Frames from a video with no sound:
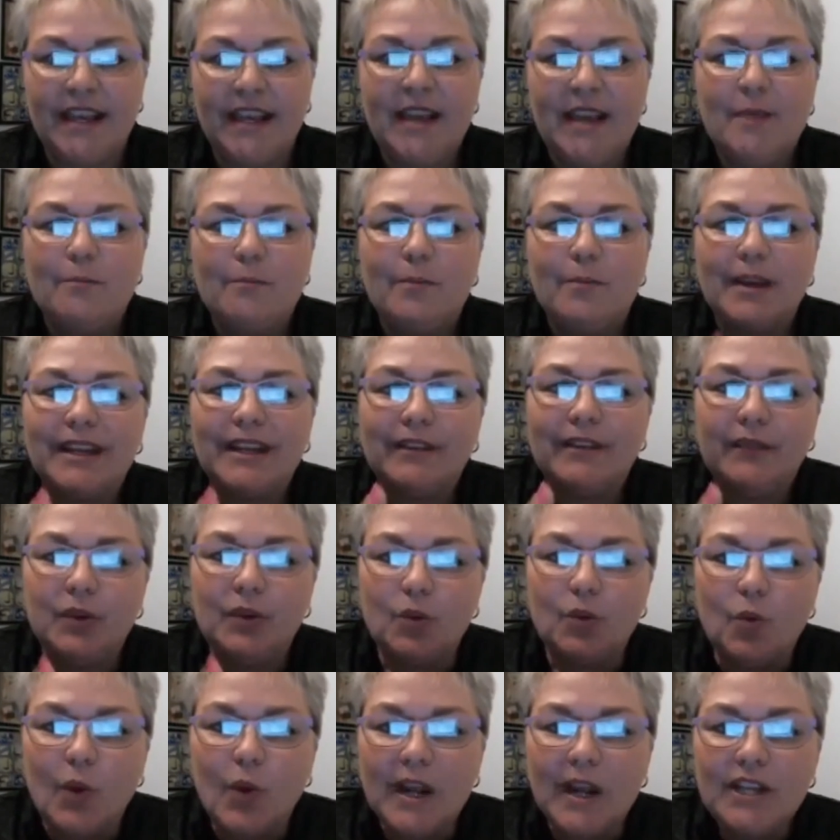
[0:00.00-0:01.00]
But if you
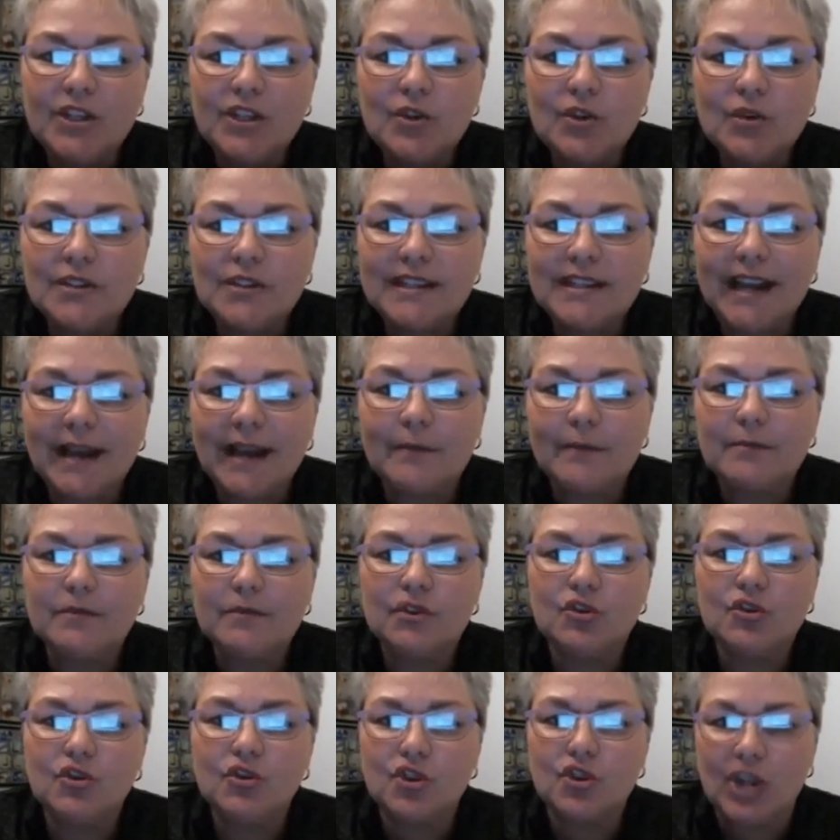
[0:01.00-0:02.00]
waste your time
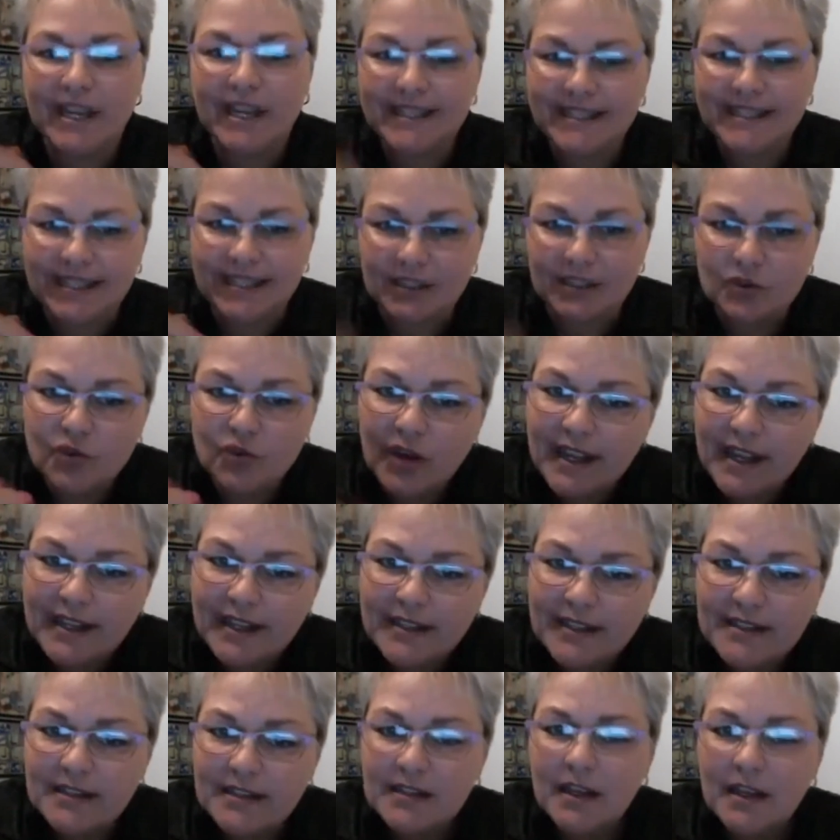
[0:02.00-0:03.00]
chasing
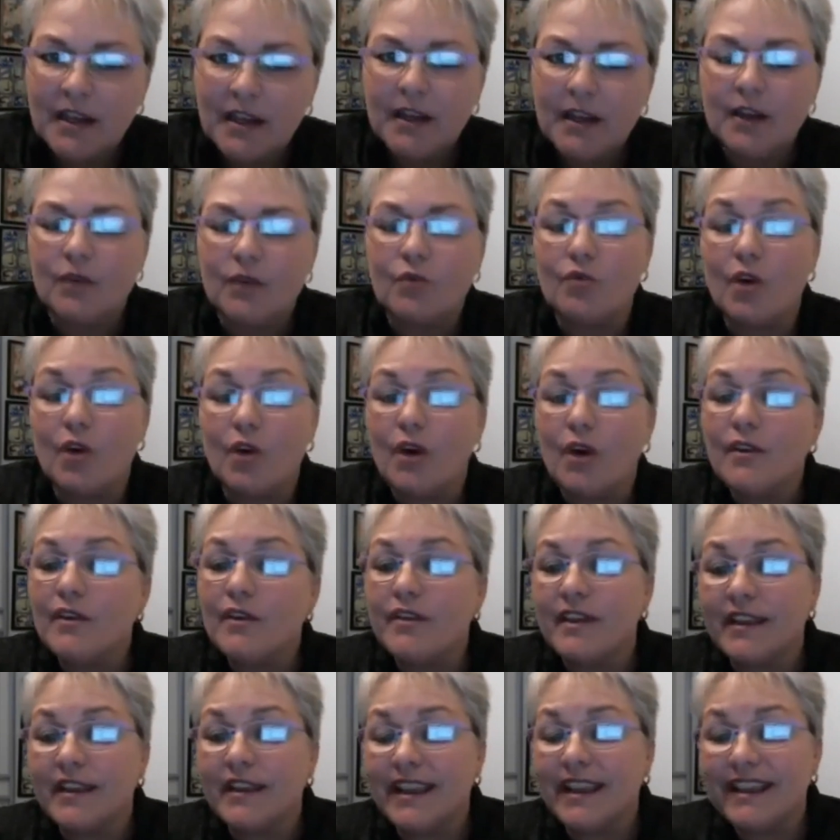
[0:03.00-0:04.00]
trends rather
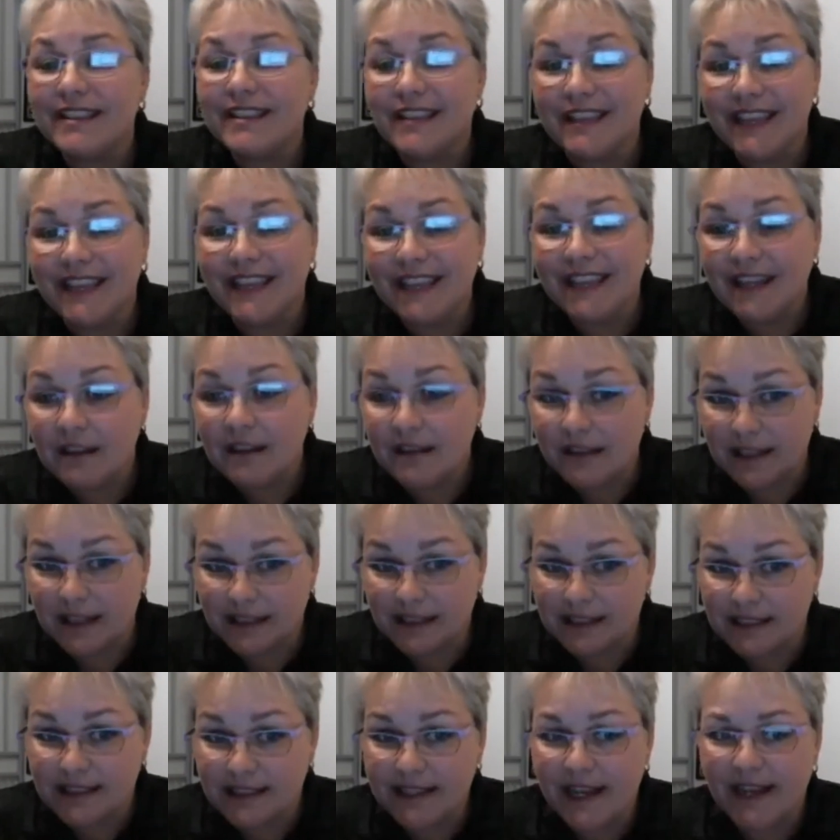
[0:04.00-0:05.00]
than getting
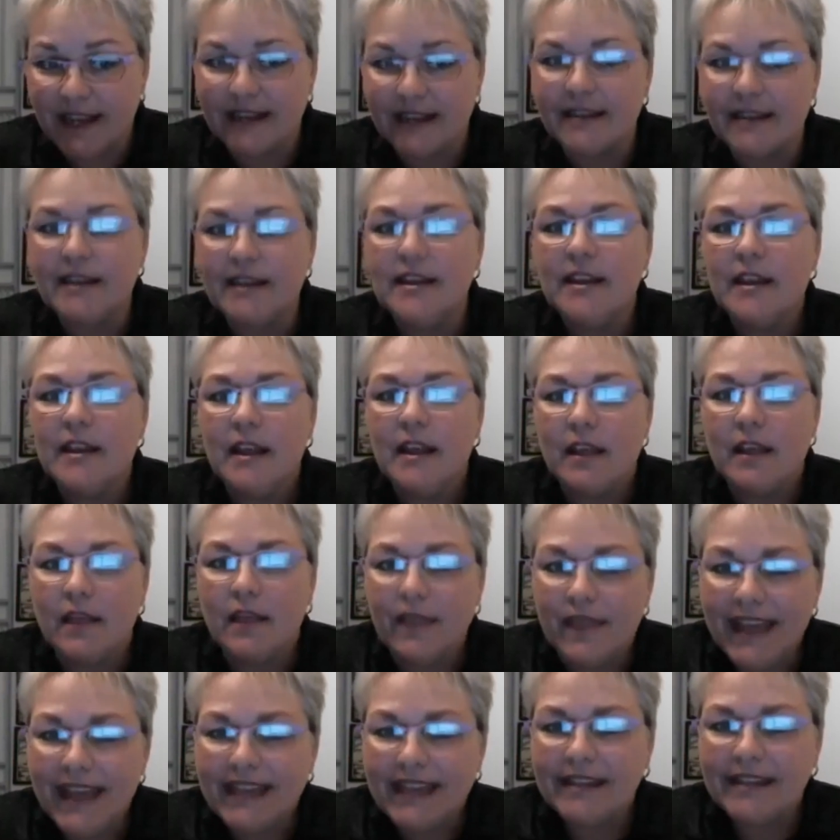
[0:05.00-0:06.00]
things done,
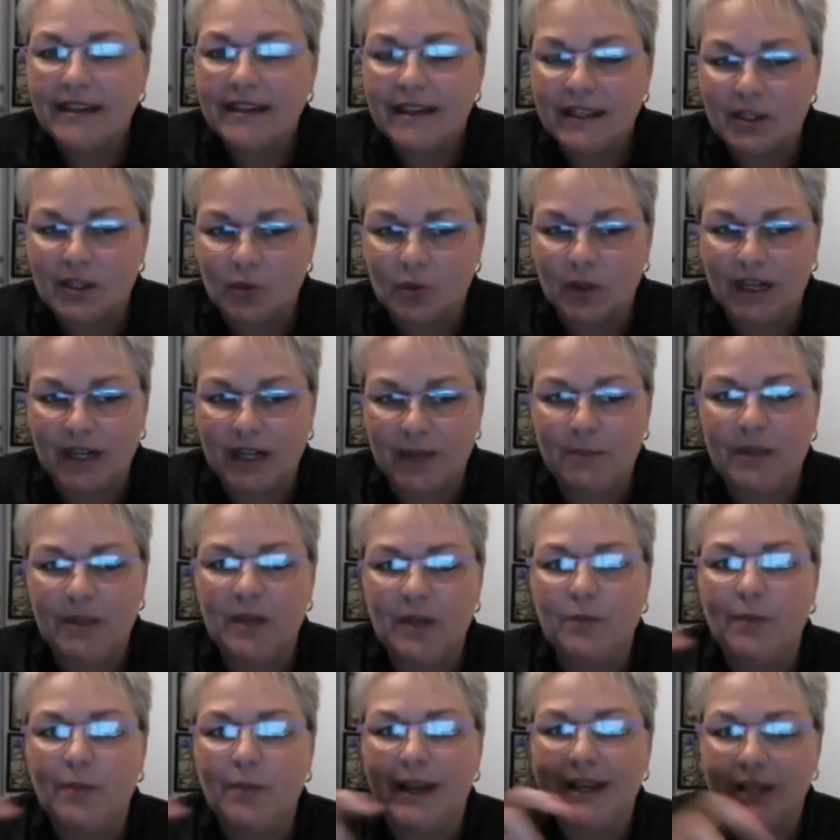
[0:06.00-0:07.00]
that is what I
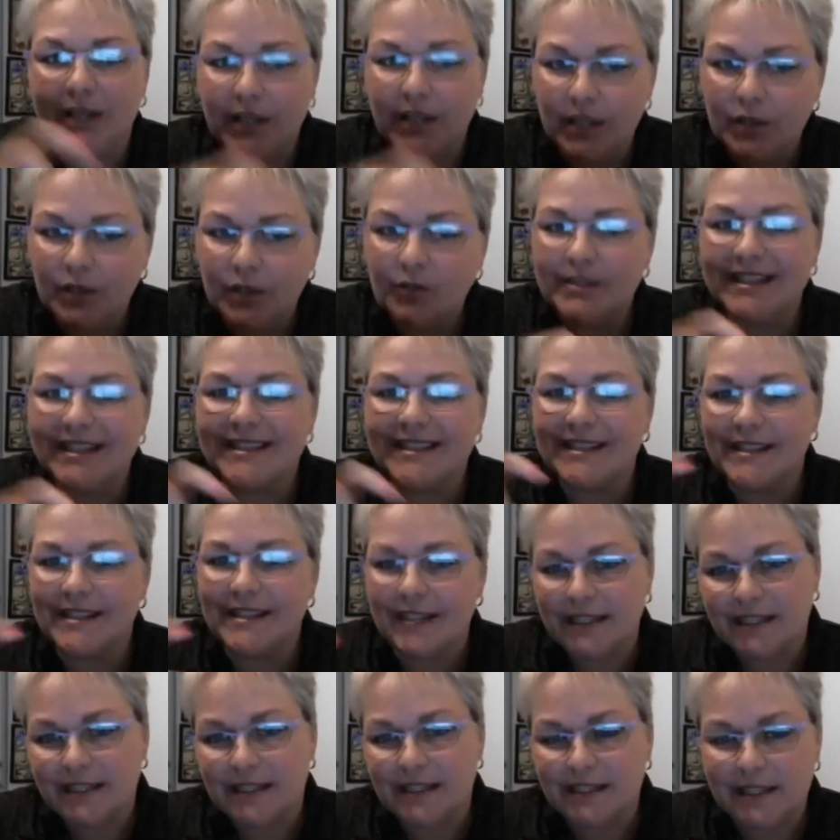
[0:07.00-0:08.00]
mean by new doesn't
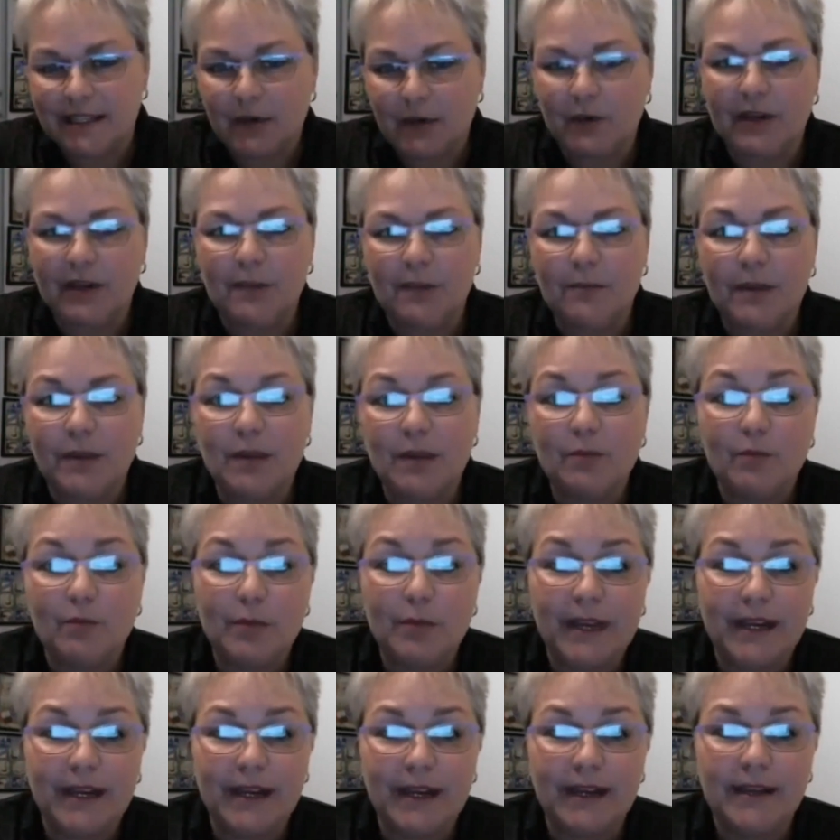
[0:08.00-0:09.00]
necessarily mean
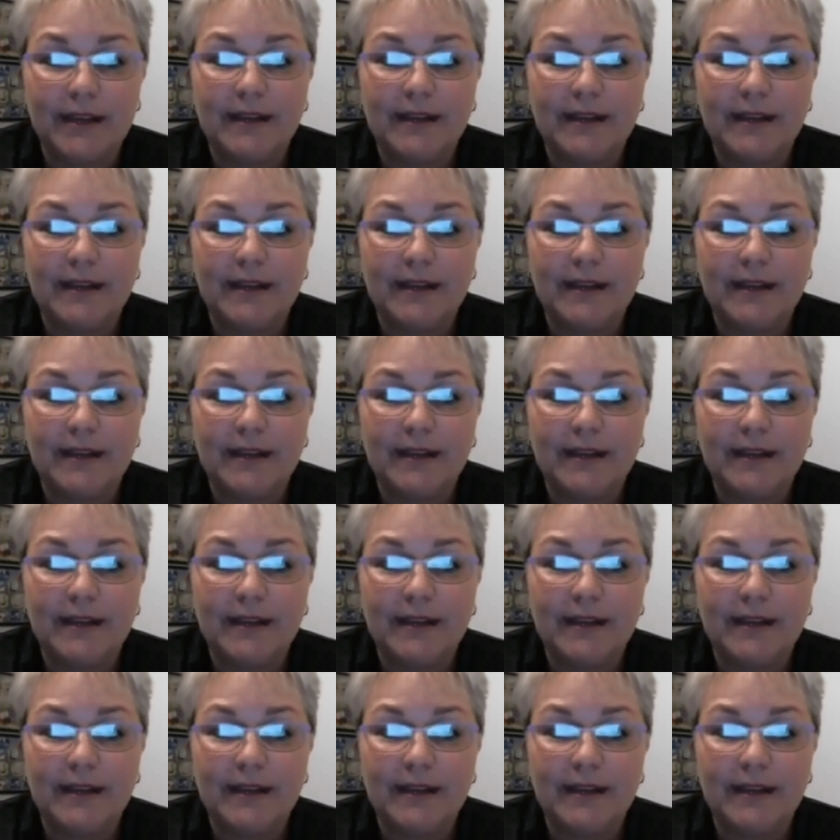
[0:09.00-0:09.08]
better.